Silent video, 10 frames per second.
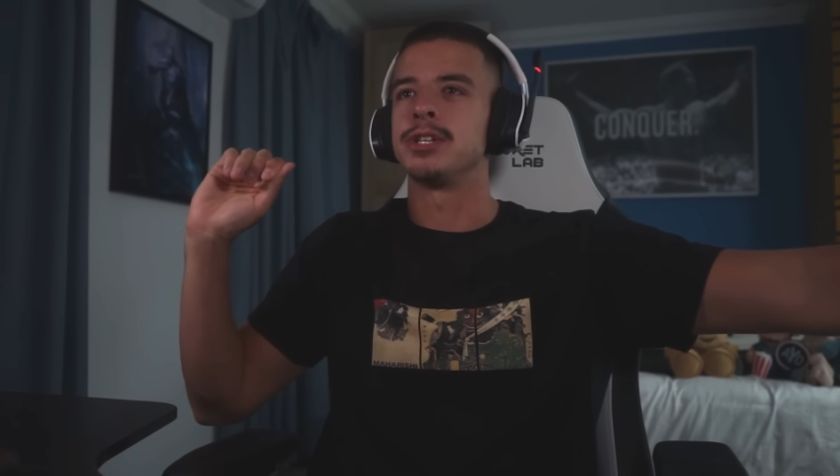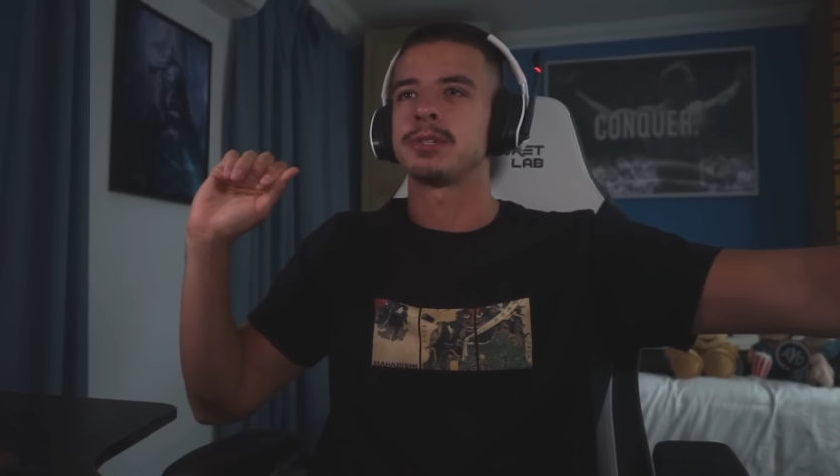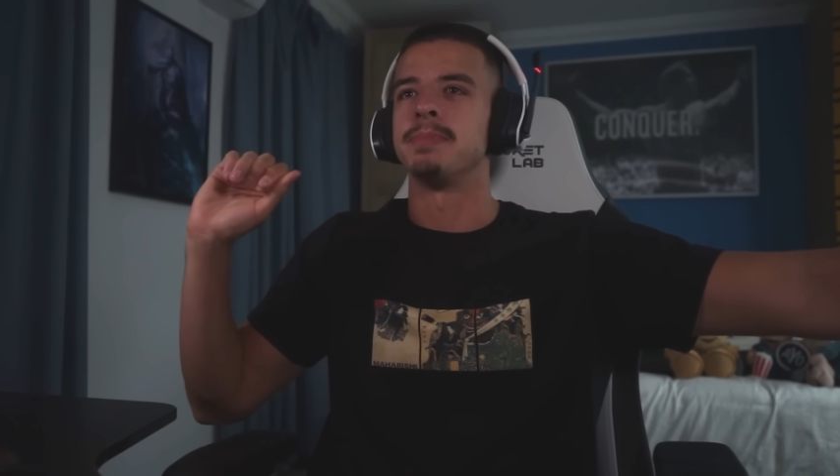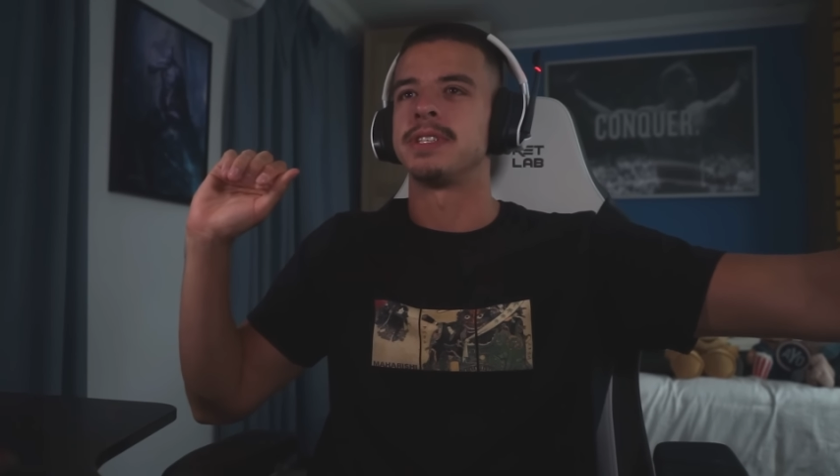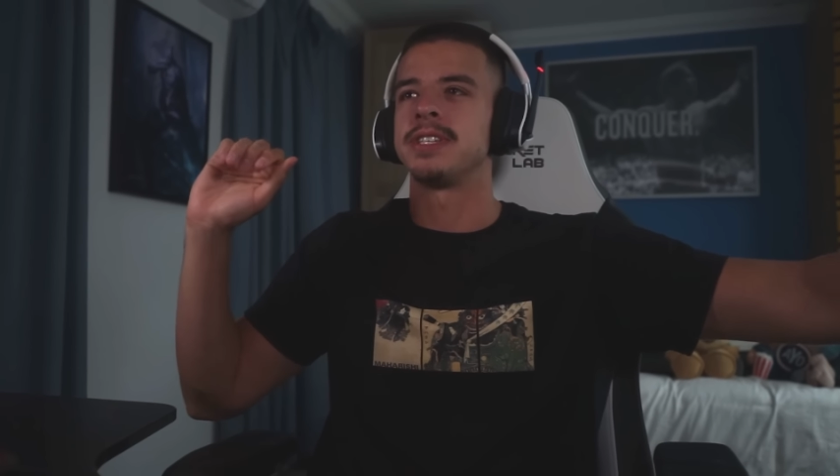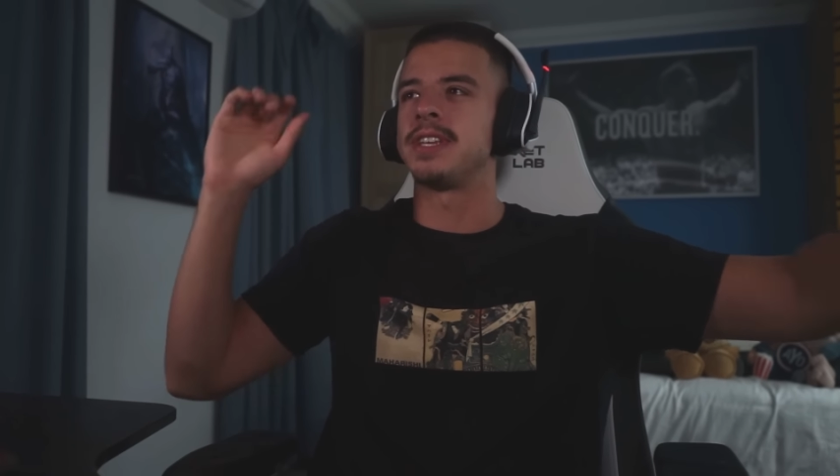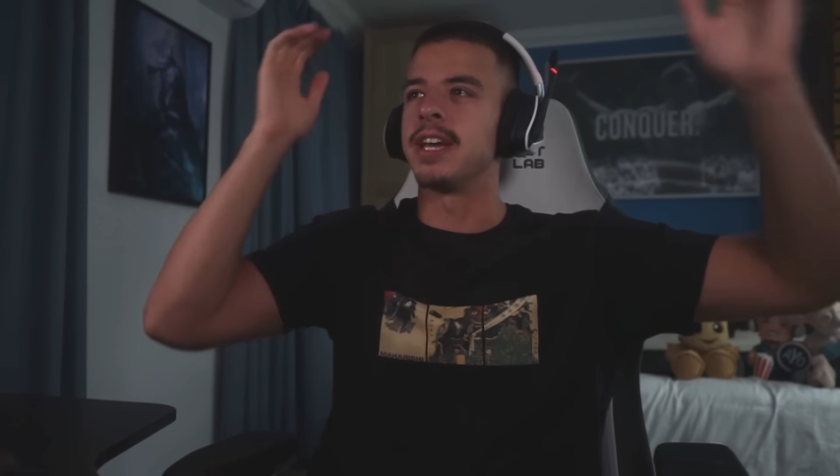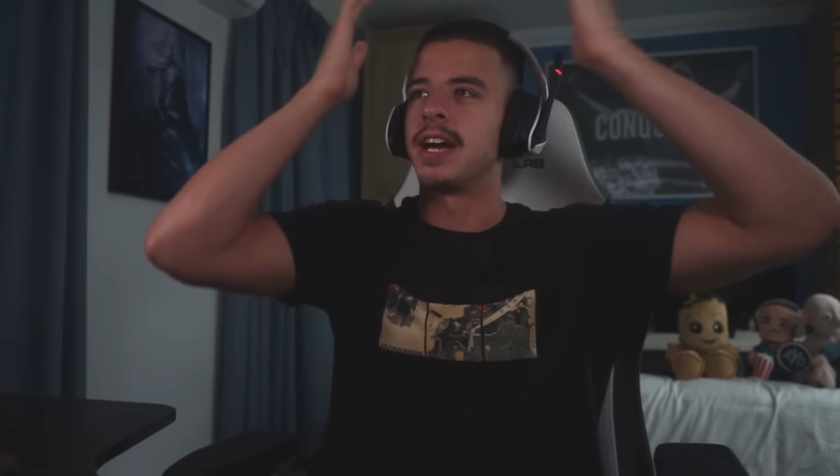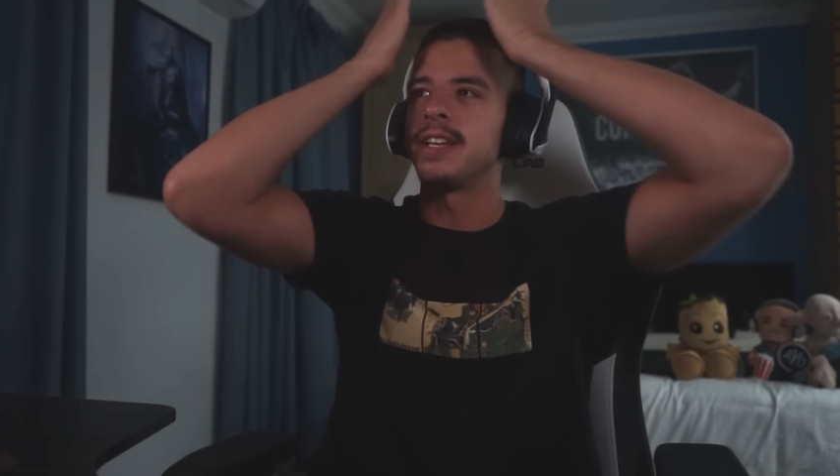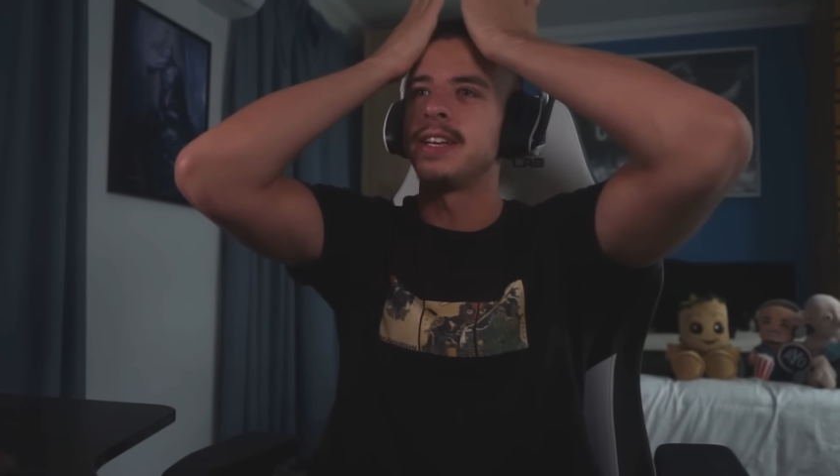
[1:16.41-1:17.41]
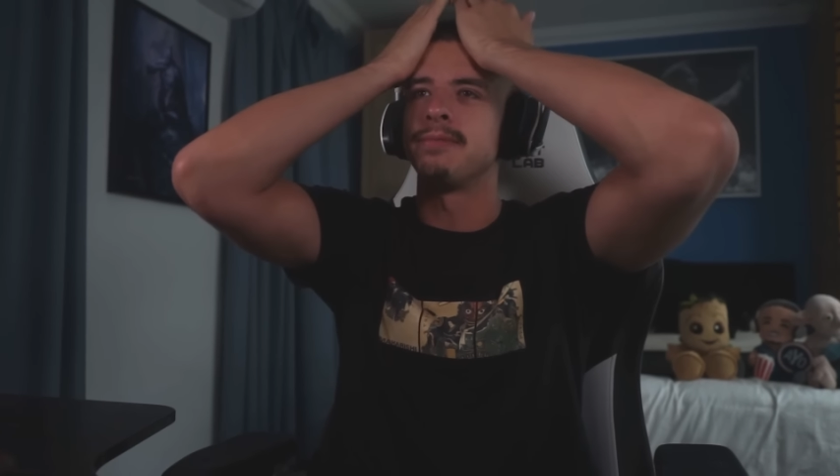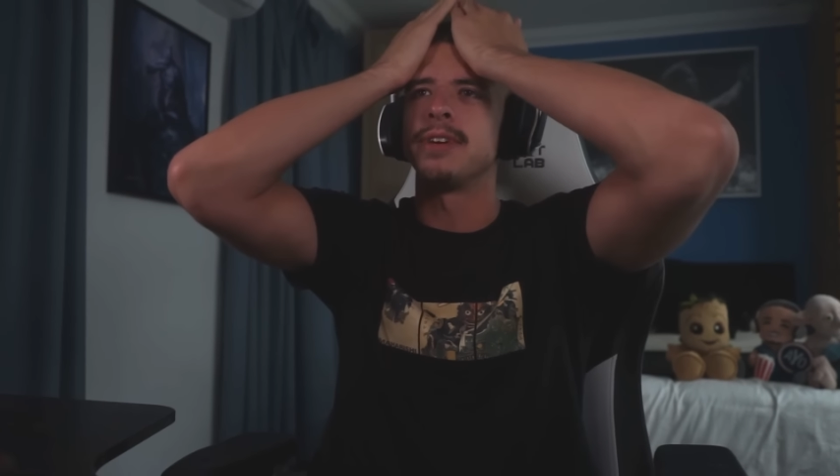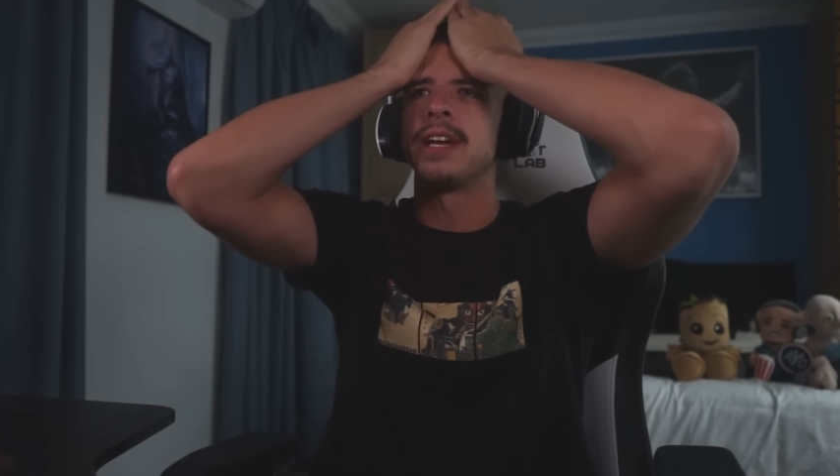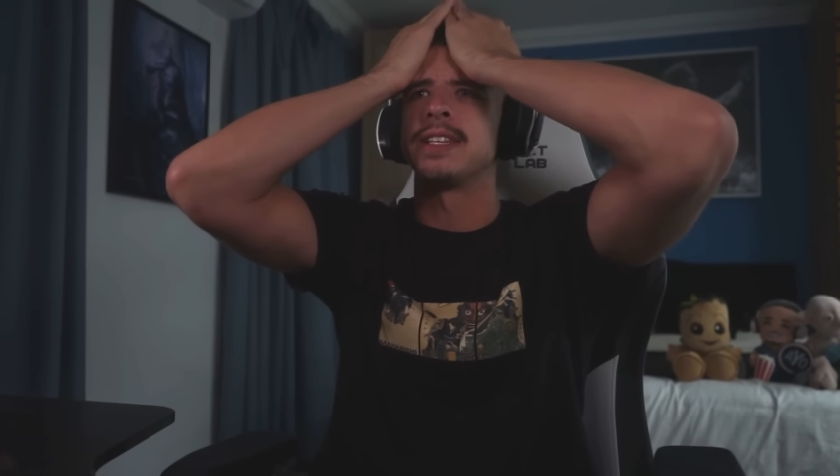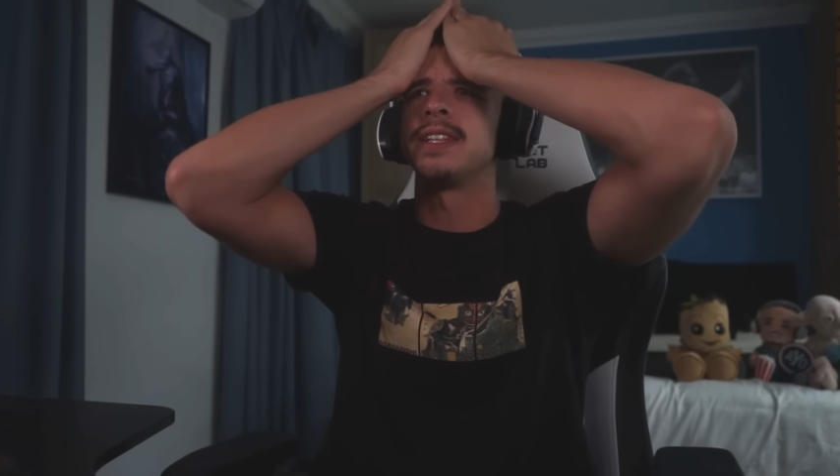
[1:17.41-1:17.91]
and just missed the stinger. I didn't even
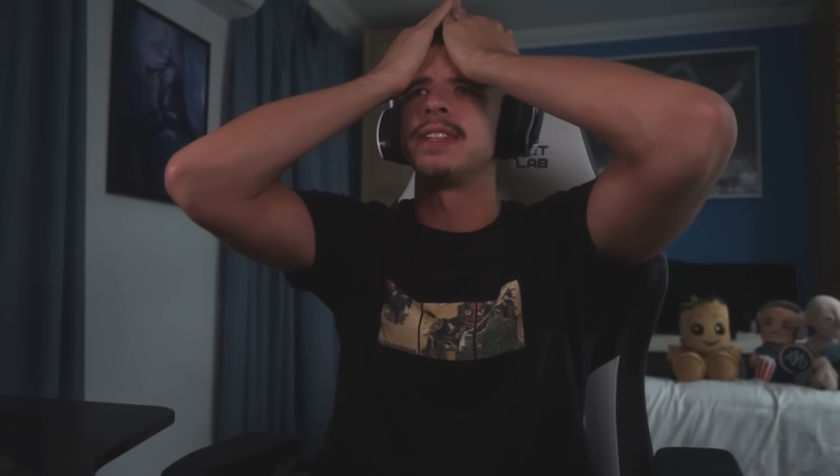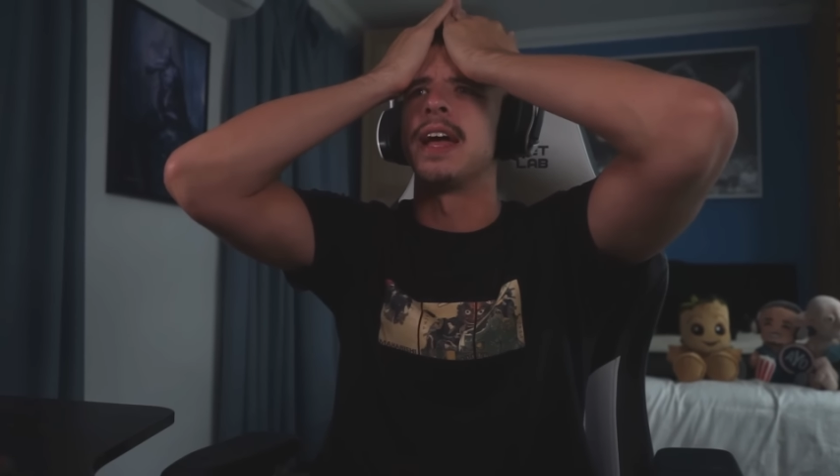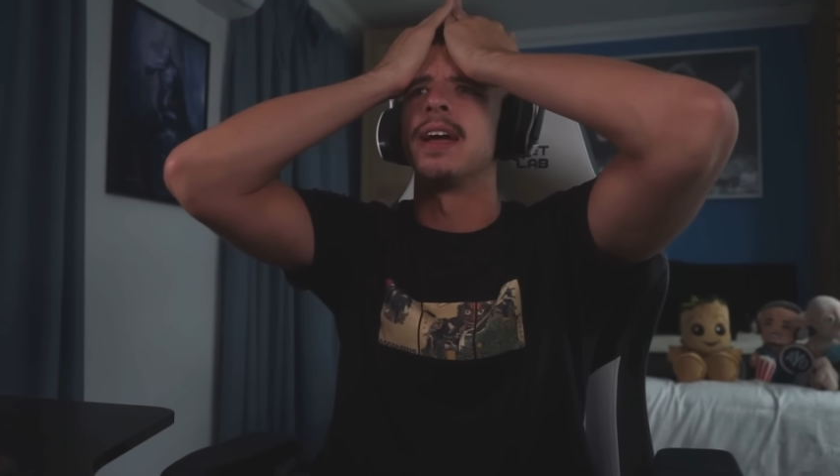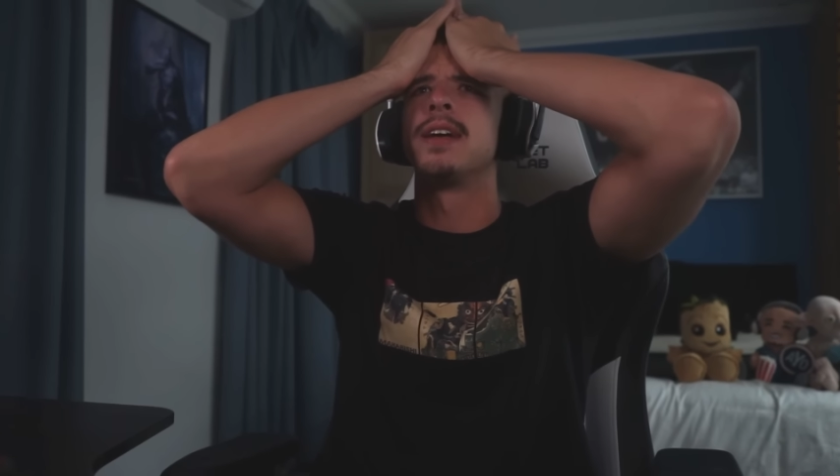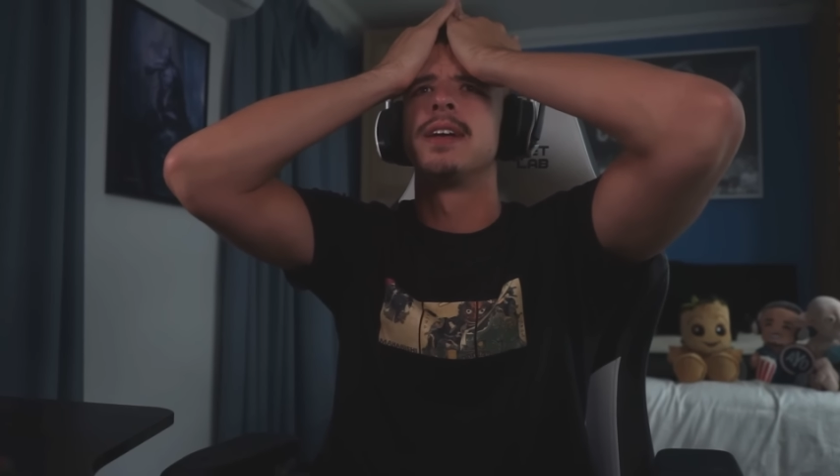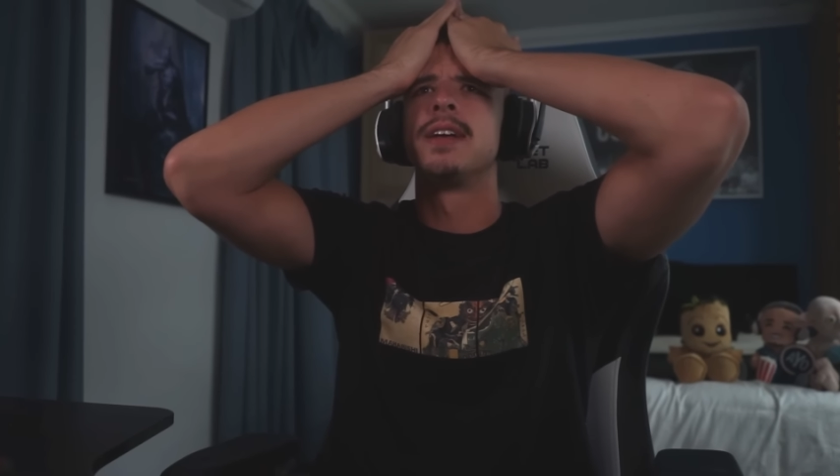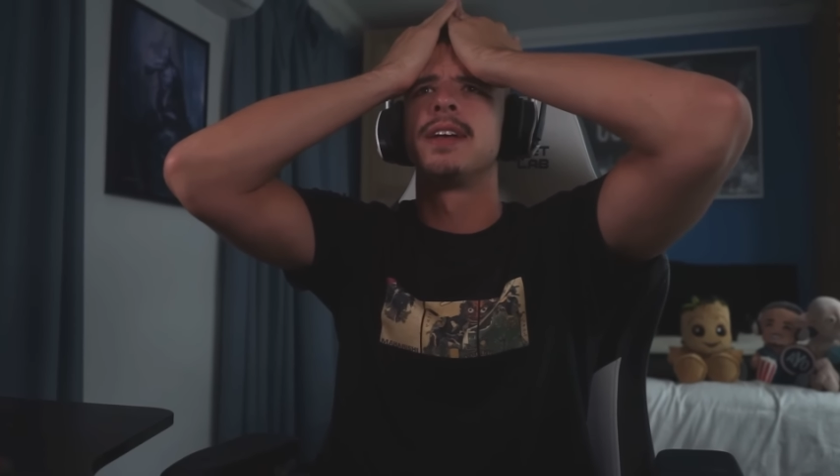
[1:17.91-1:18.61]
realize I did that.